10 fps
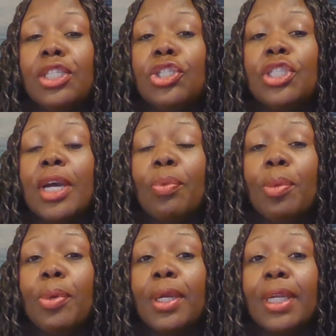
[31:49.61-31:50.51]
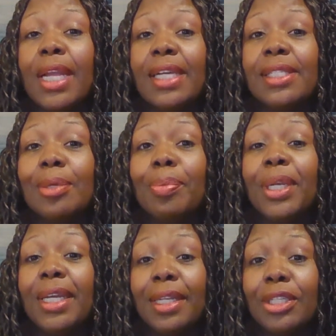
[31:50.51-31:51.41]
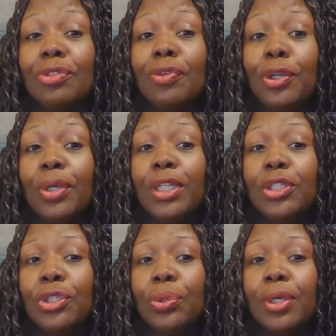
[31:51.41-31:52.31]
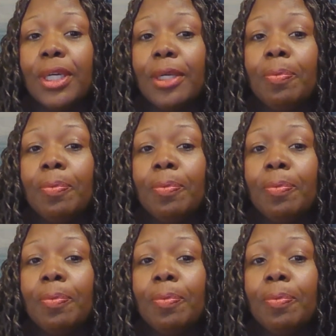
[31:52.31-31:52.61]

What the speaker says: each time we put a class up in English for you to enjoy.